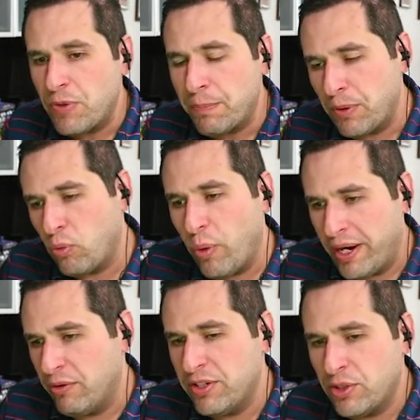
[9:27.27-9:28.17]
But
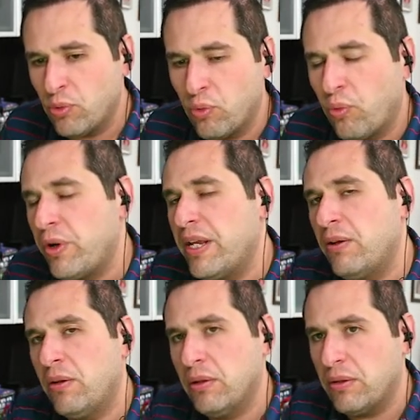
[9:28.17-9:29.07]
where does the
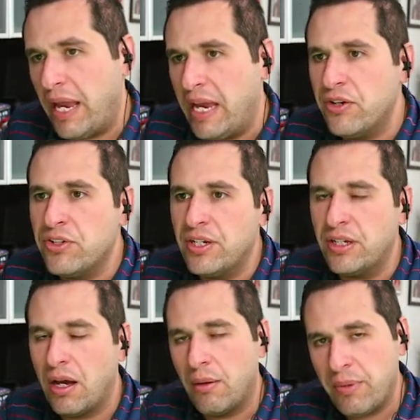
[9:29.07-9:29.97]
real engine
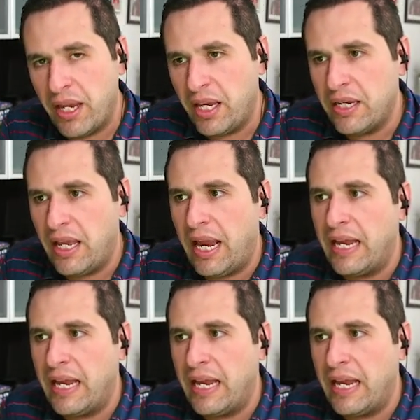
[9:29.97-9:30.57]
come in